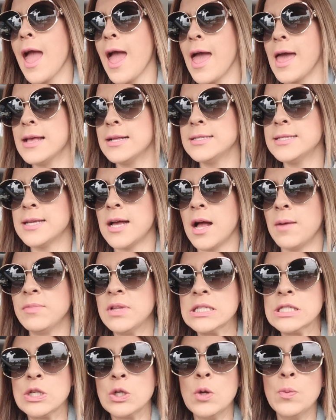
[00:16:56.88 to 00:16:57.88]
And
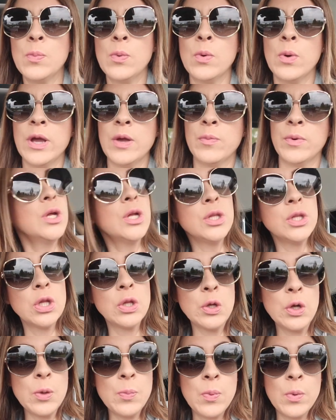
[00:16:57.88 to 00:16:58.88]
the
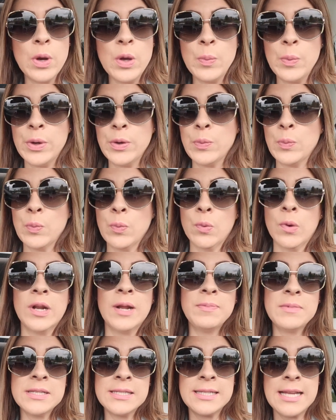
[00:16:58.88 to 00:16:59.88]
little boy would run
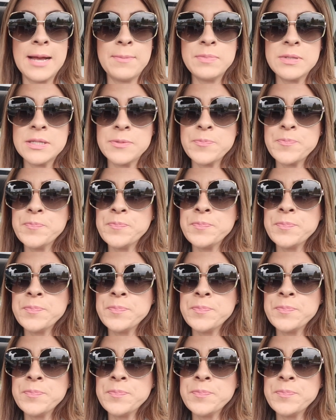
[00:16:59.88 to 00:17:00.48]
up the steps